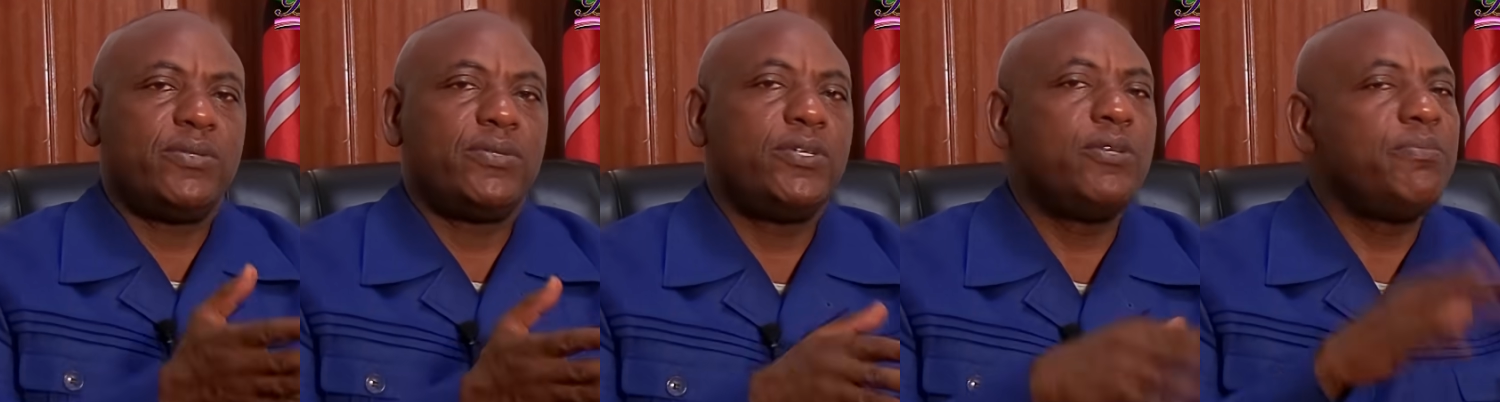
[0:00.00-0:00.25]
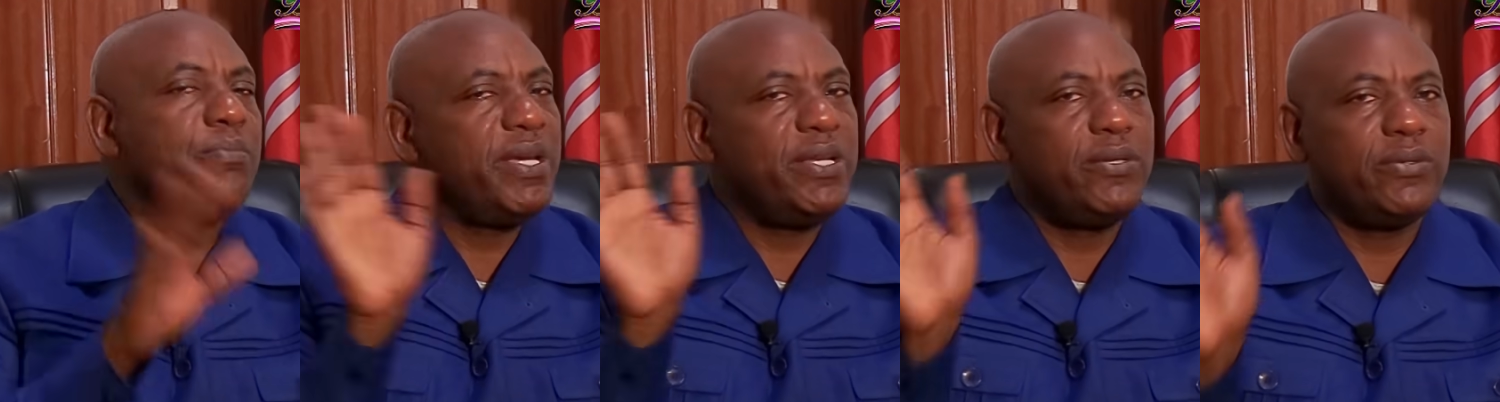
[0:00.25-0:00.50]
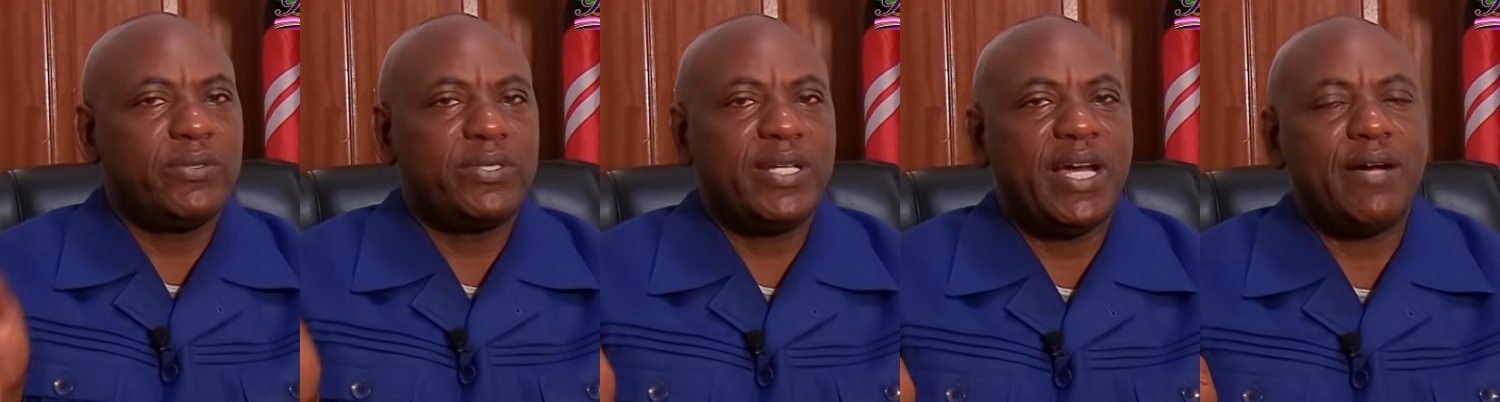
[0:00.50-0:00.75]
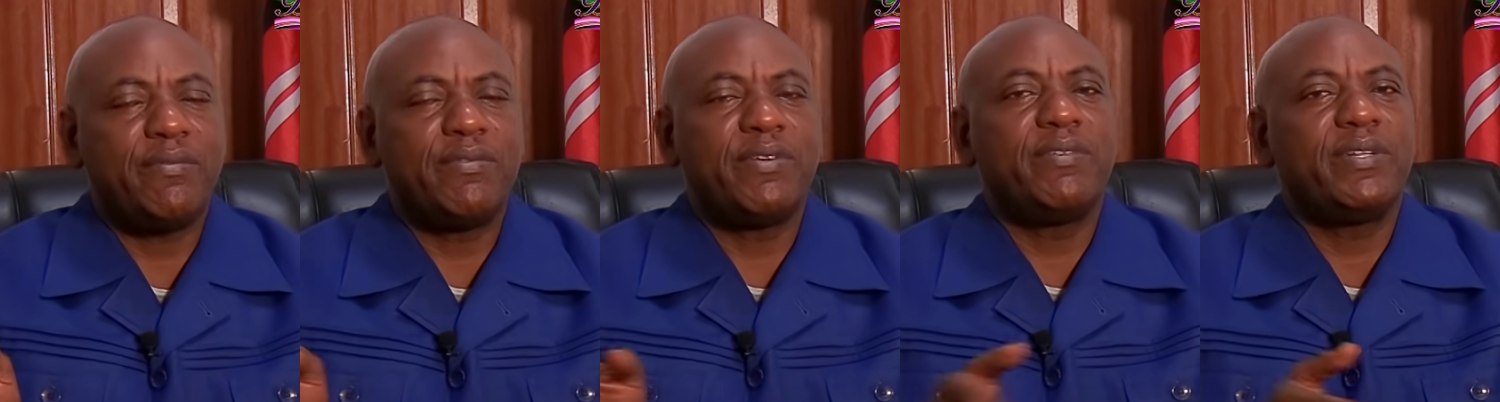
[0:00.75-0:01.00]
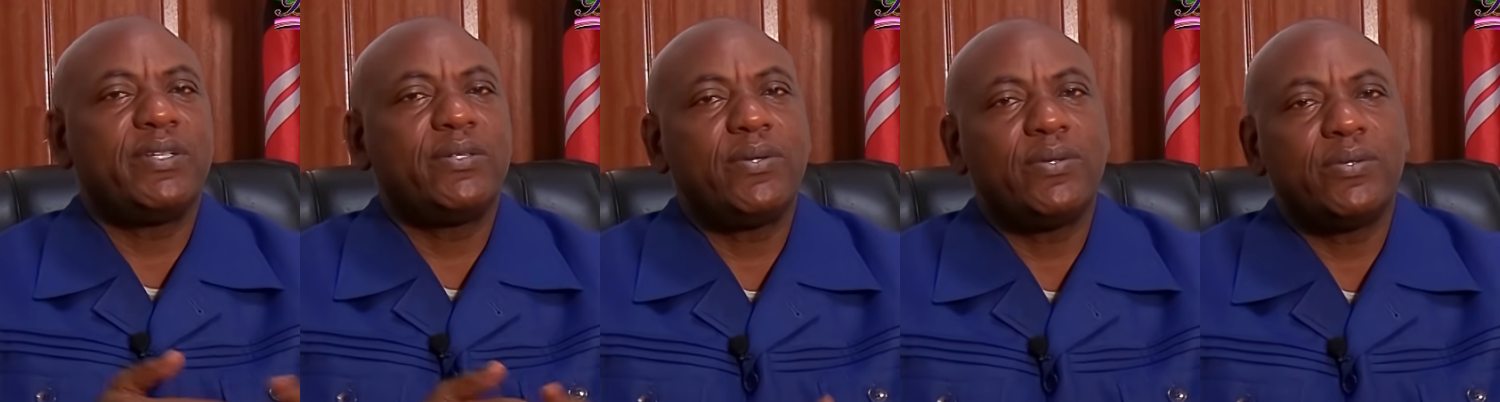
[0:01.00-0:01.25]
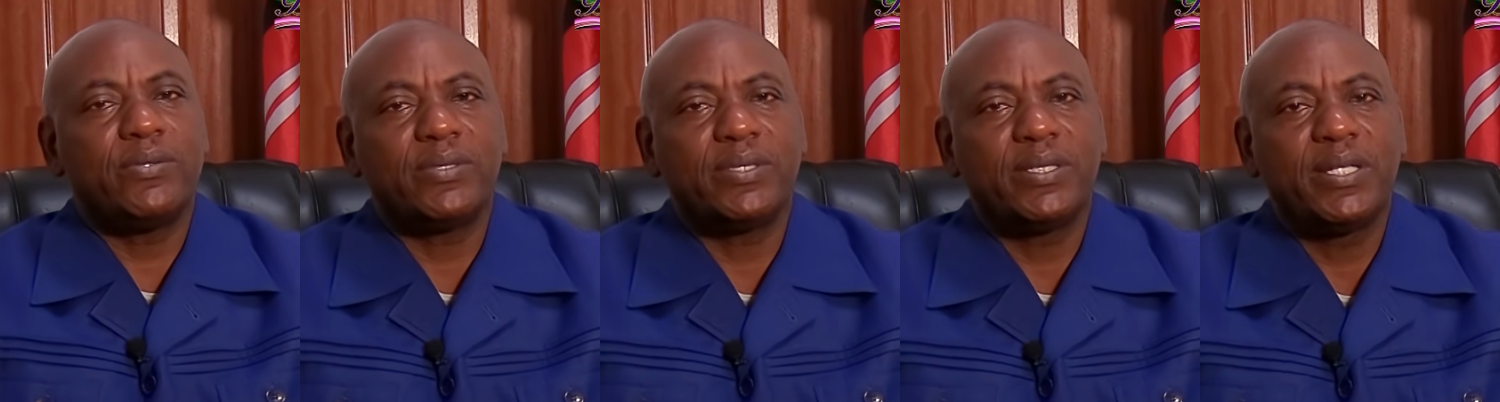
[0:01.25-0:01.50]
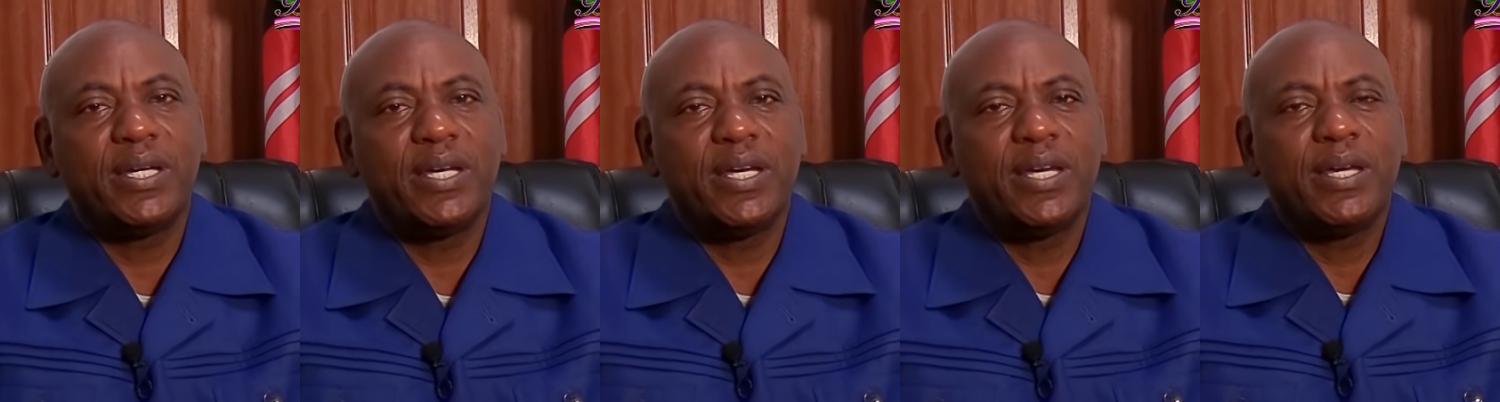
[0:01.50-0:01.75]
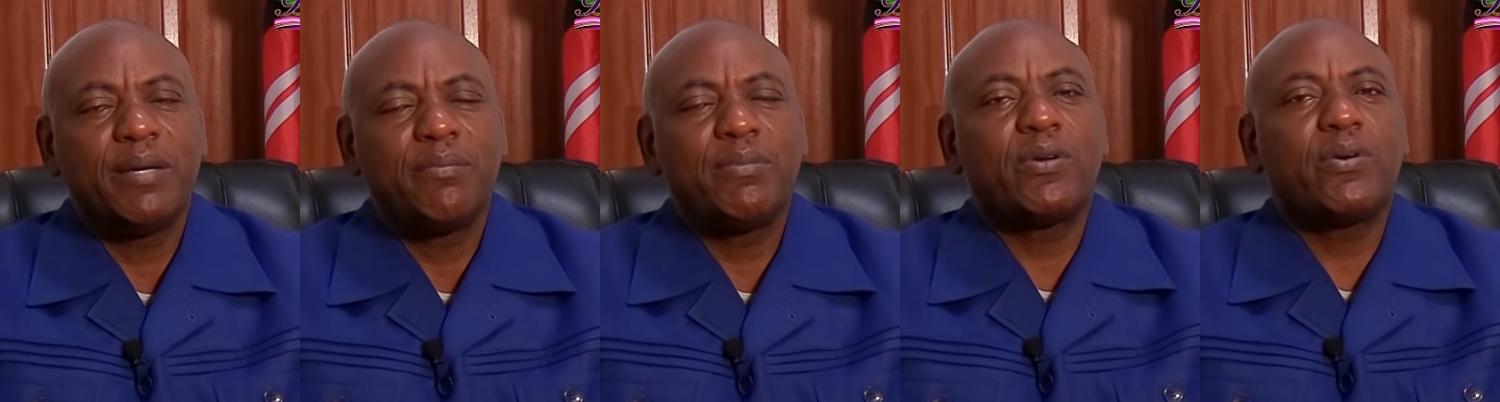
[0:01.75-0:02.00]
You may not have even known,
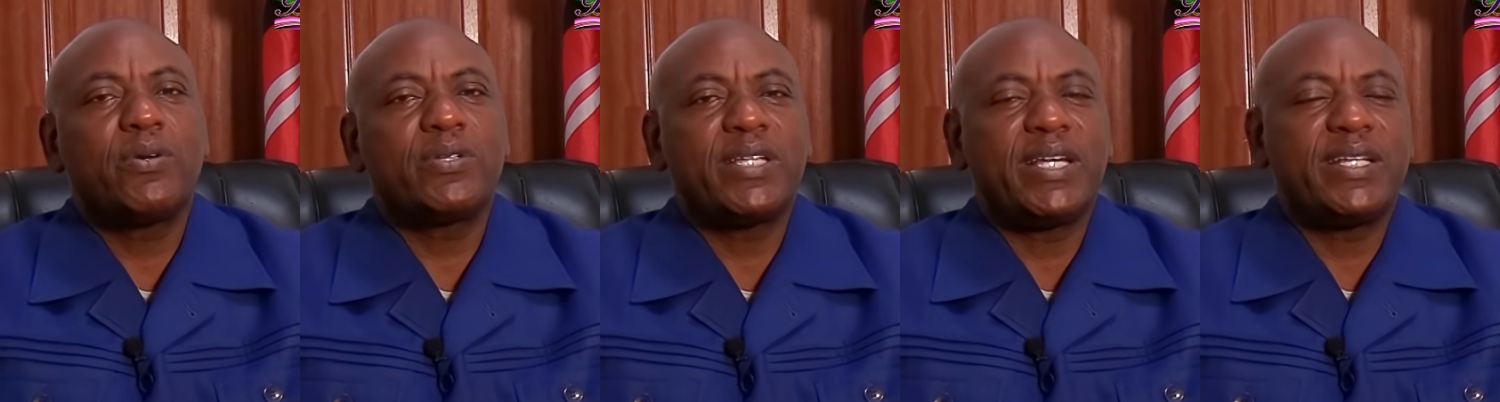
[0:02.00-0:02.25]
because